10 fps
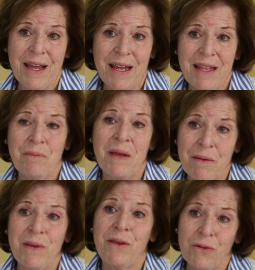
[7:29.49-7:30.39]
and then
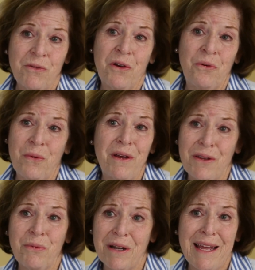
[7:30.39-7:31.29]
maybe you'll know where
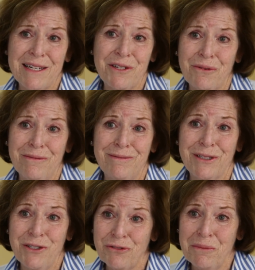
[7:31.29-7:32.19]
you would like to
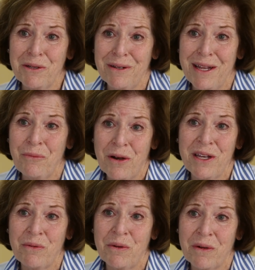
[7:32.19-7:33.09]
contribute and why
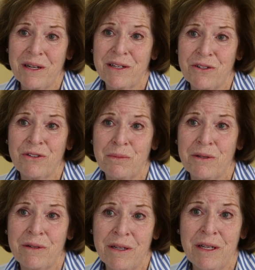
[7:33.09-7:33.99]
you would want to contribute.